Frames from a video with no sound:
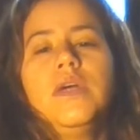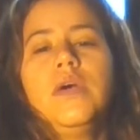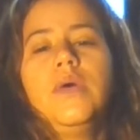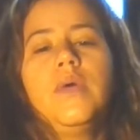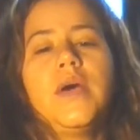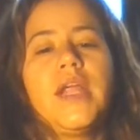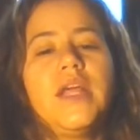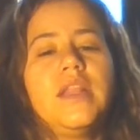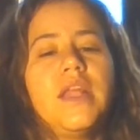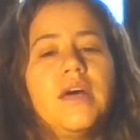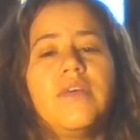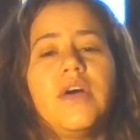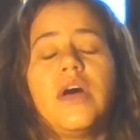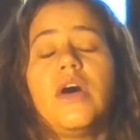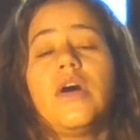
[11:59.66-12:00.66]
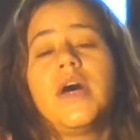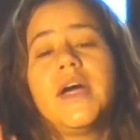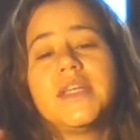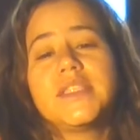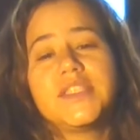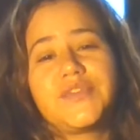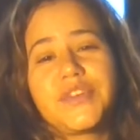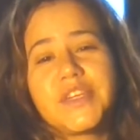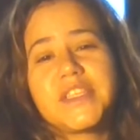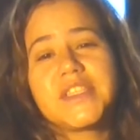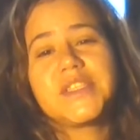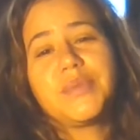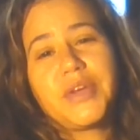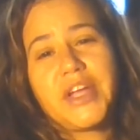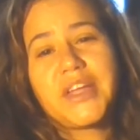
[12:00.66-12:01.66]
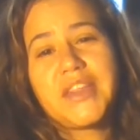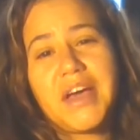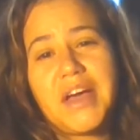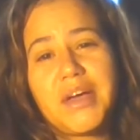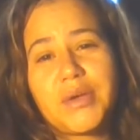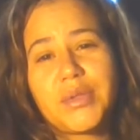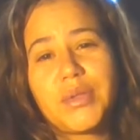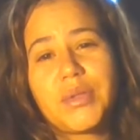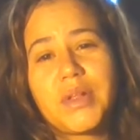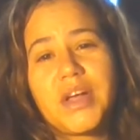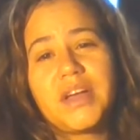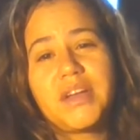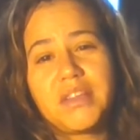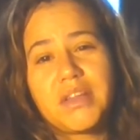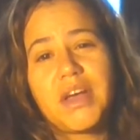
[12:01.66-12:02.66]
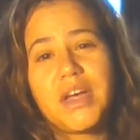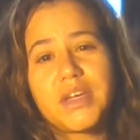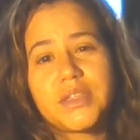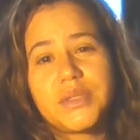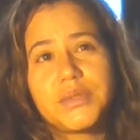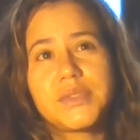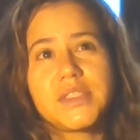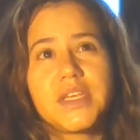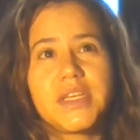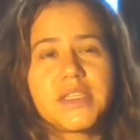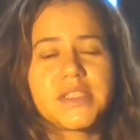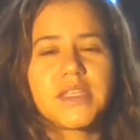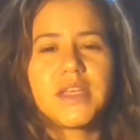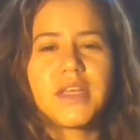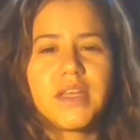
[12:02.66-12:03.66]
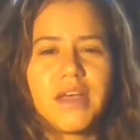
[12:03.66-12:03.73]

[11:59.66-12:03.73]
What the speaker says: What I love, oh, I did forget to bring the hot glue gun and the hot glue sticks,